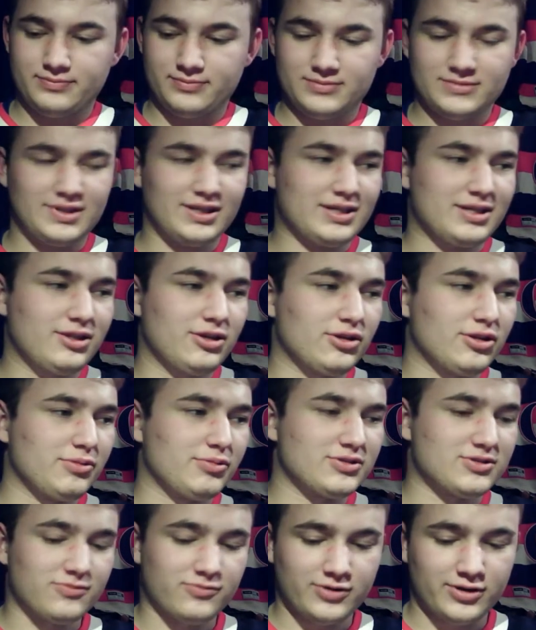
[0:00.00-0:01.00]
They clearly
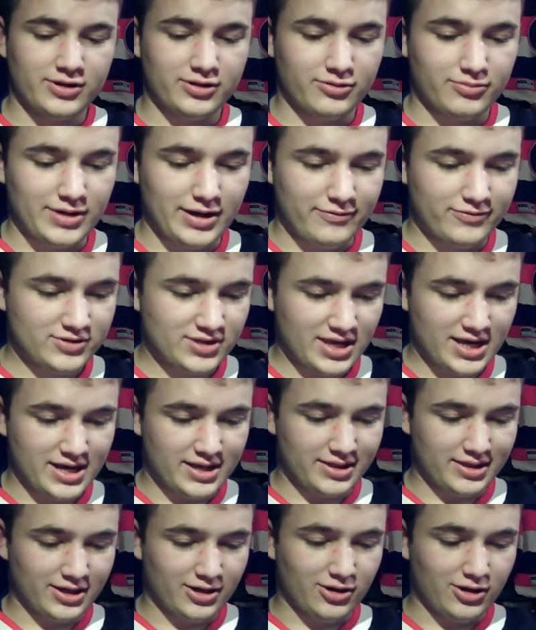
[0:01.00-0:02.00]
was in front of the ref
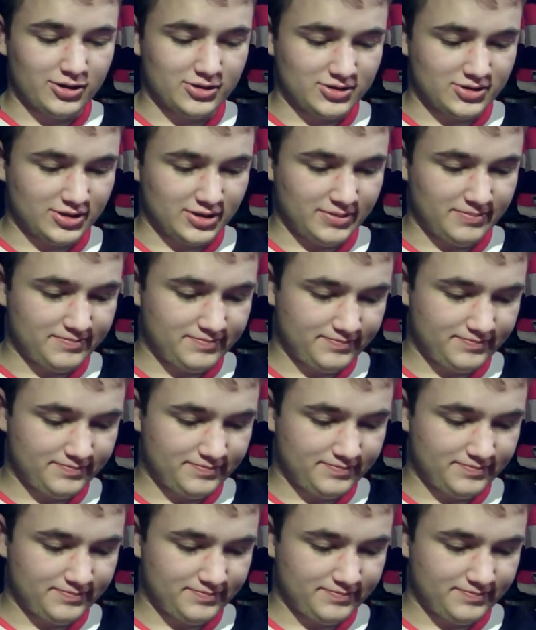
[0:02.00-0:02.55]
again. Like, honestly.